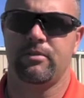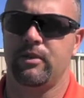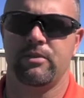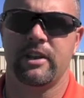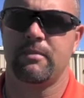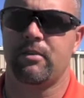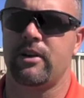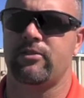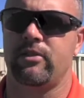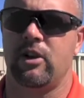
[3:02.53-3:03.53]
If we don't get any
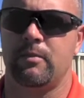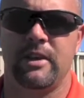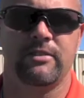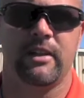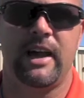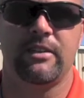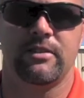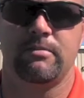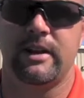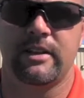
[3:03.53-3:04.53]
pressure on him and he's allowed to
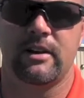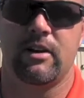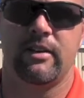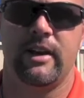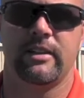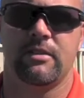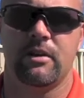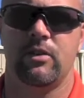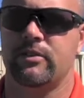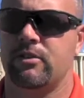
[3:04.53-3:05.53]
sit back there all night and
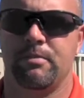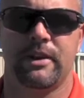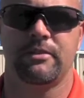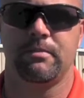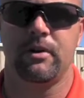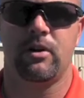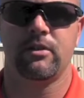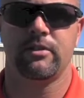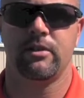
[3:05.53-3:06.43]
throw, he's going to pick us apart.